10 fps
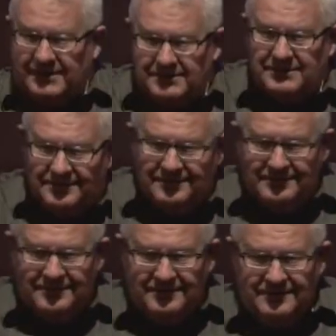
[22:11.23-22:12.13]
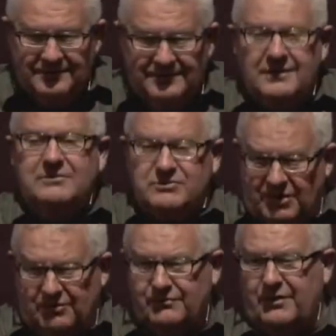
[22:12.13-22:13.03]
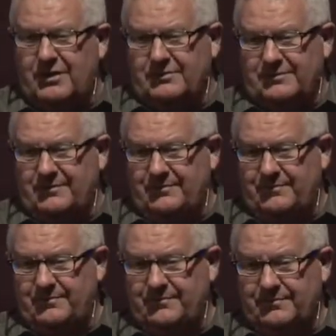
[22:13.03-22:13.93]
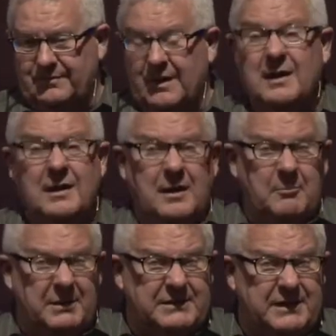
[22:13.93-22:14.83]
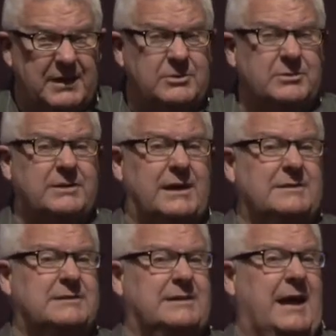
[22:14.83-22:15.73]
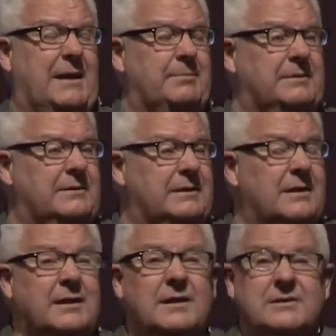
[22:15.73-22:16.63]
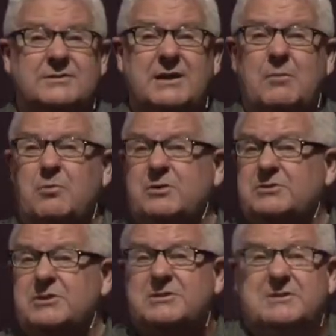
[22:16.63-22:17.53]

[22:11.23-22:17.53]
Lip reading: it. It was our own fault. But the other things that happened, some were just